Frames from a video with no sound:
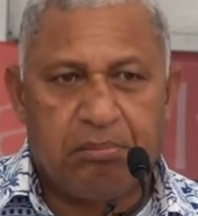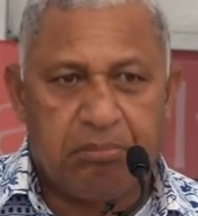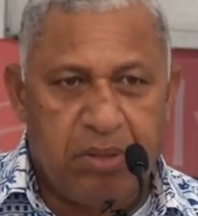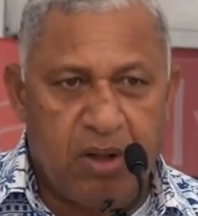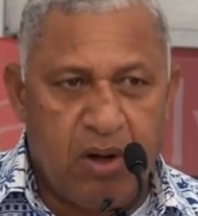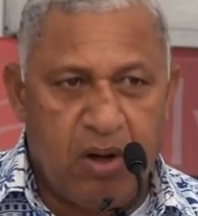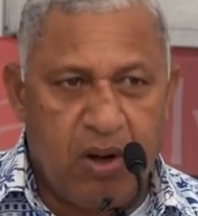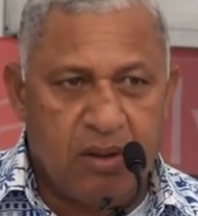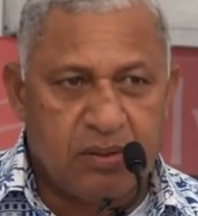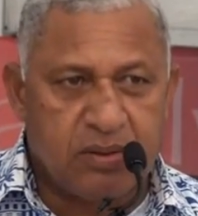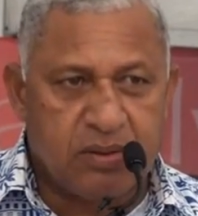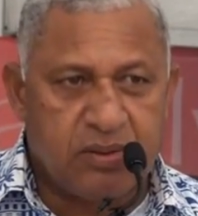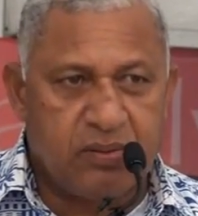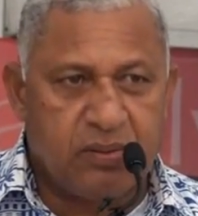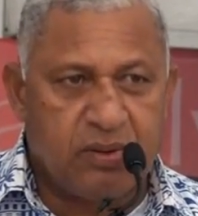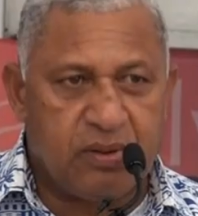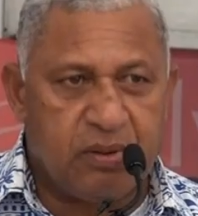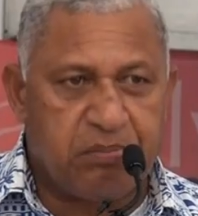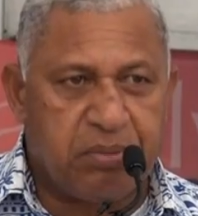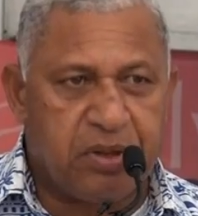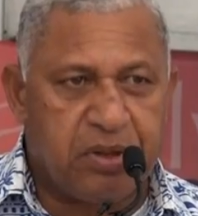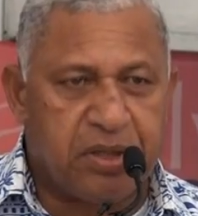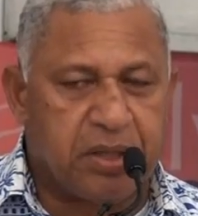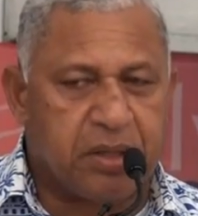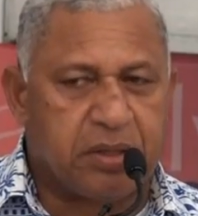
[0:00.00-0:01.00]
belongs to
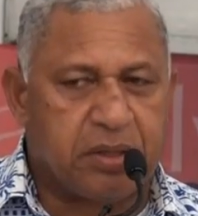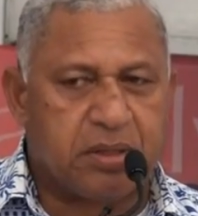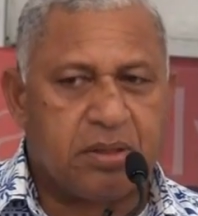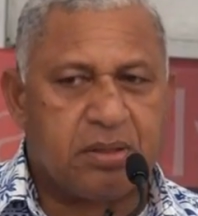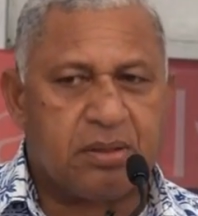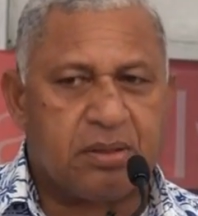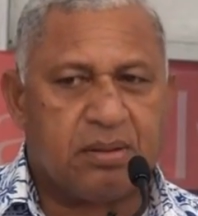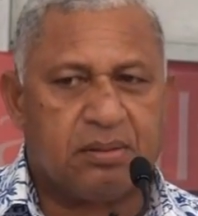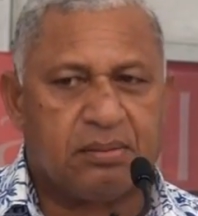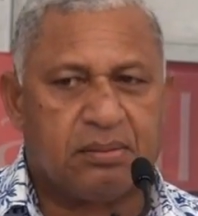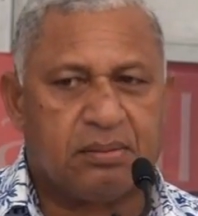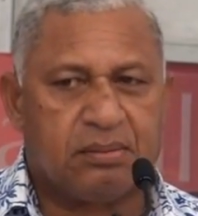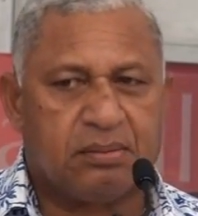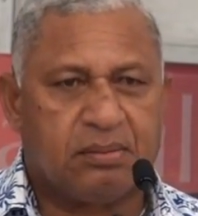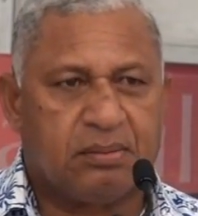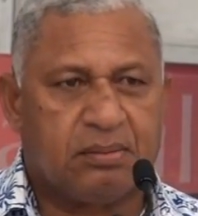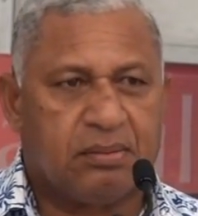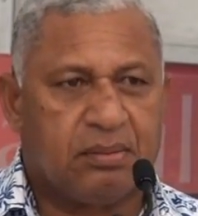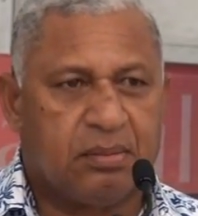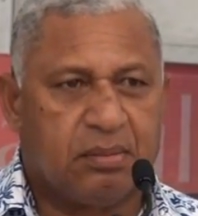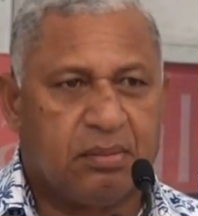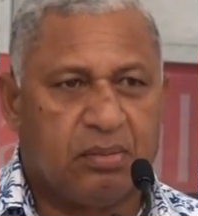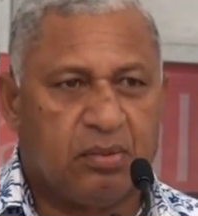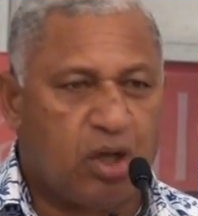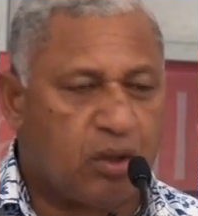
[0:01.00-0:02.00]
the British,
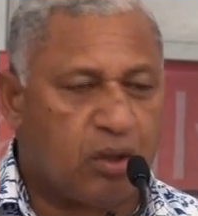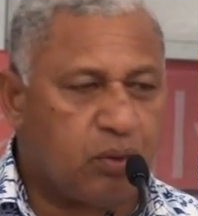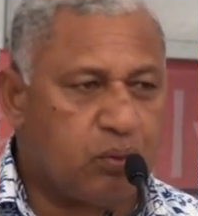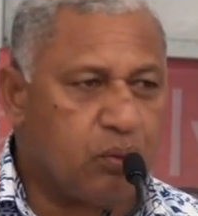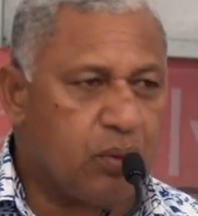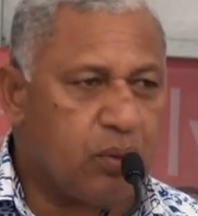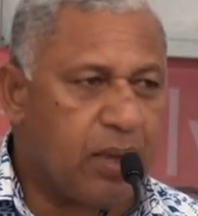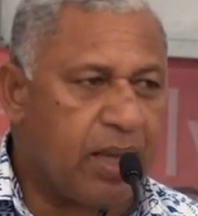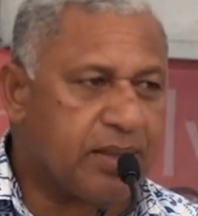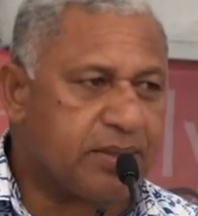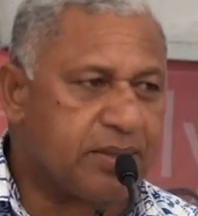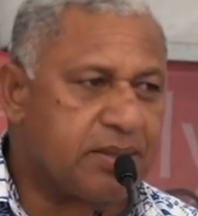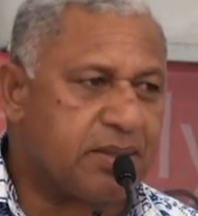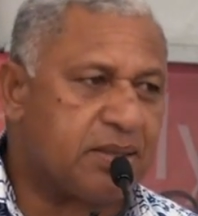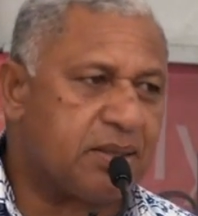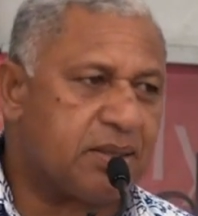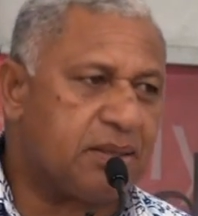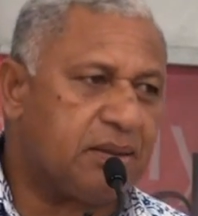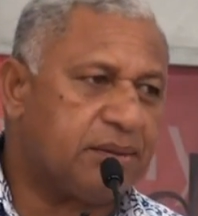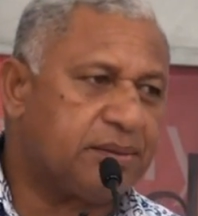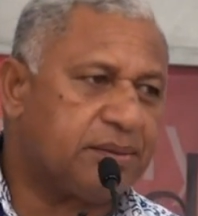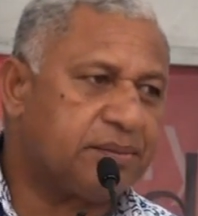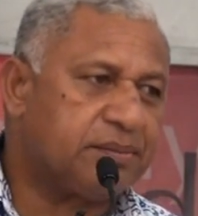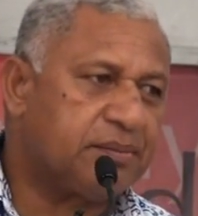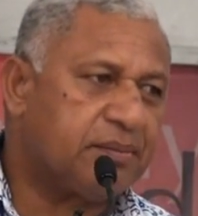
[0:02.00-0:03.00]
not to us.
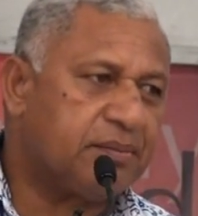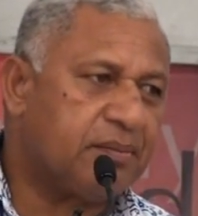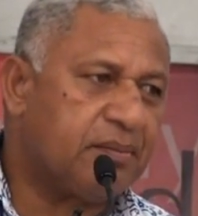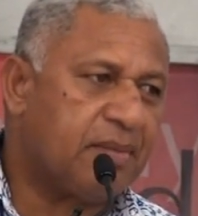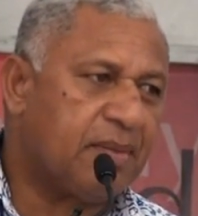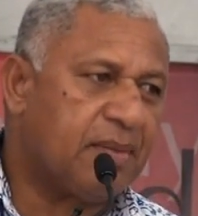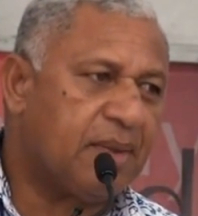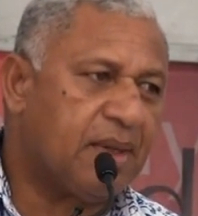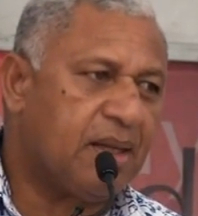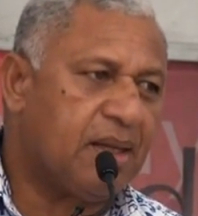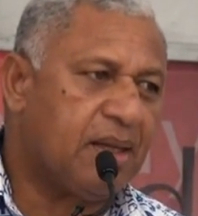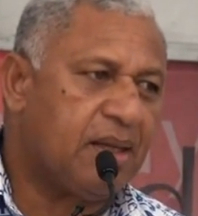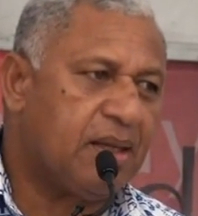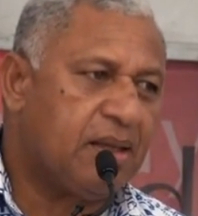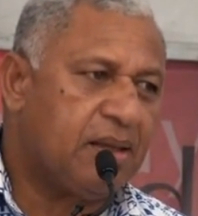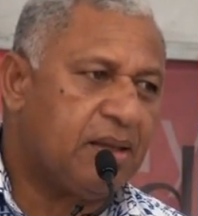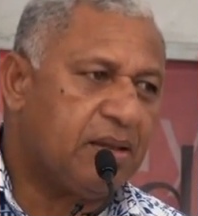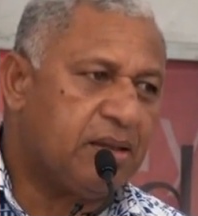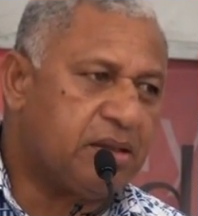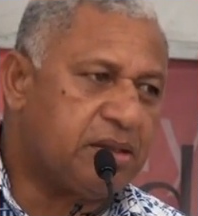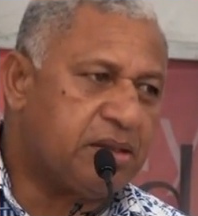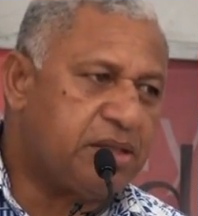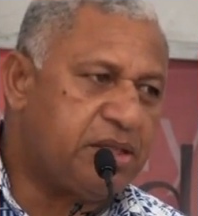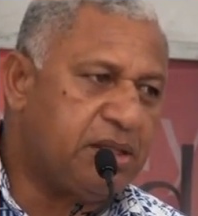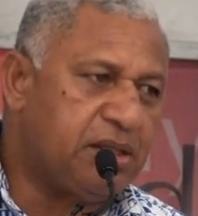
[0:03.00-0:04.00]

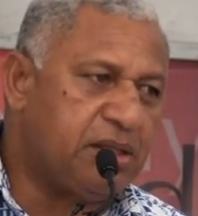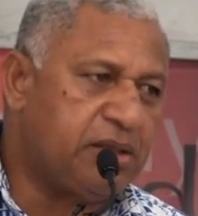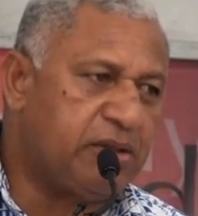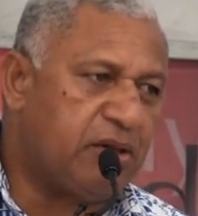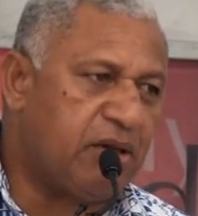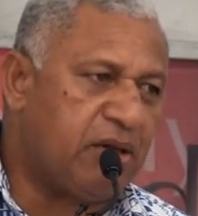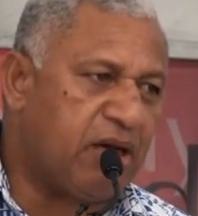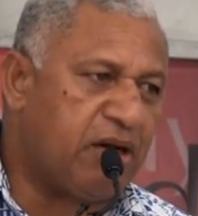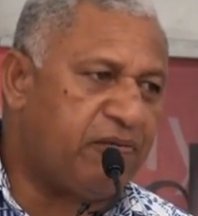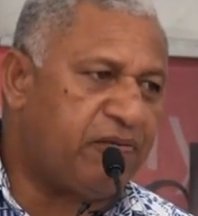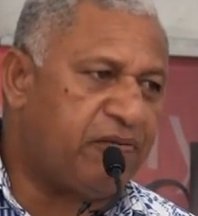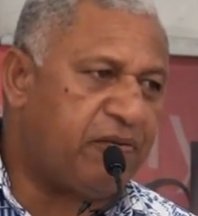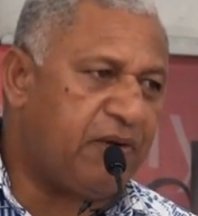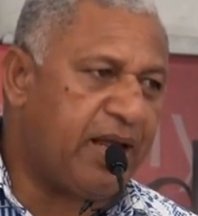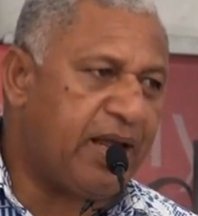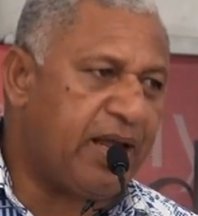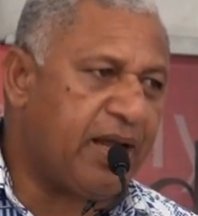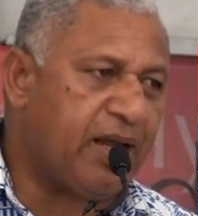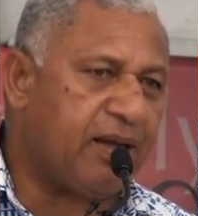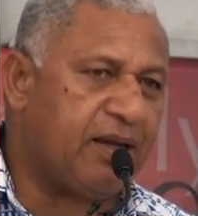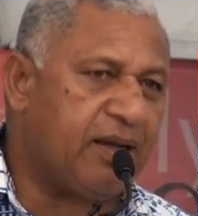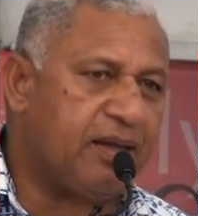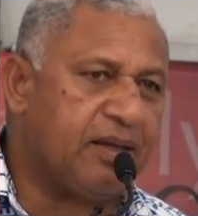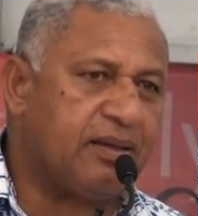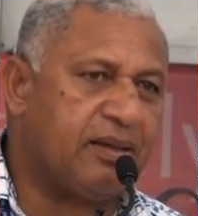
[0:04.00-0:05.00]
The shield on our
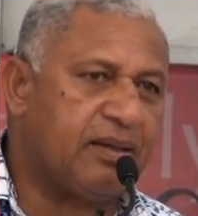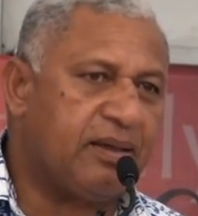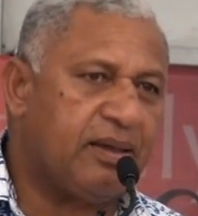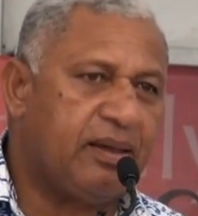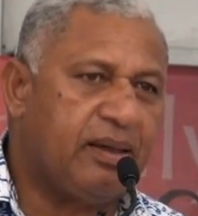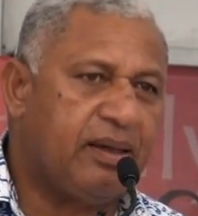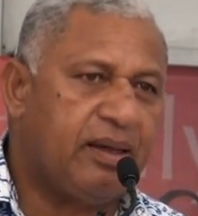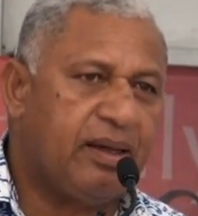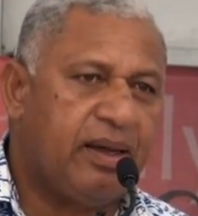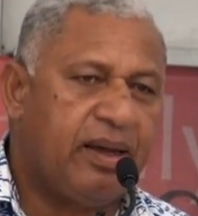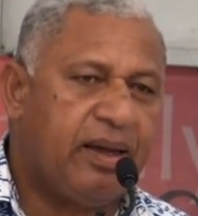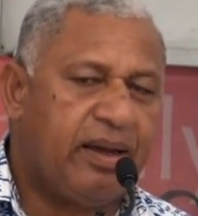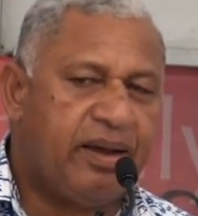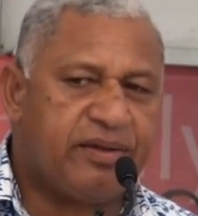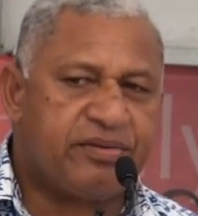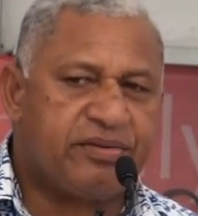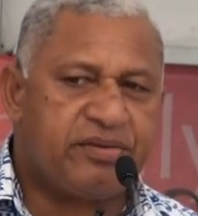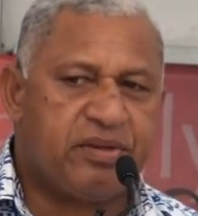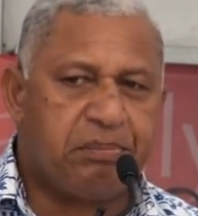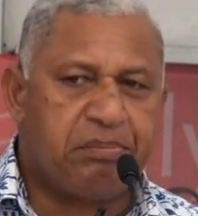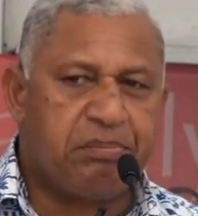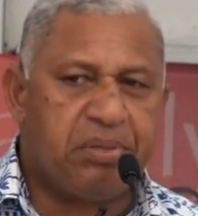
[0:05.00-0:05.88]
flag has the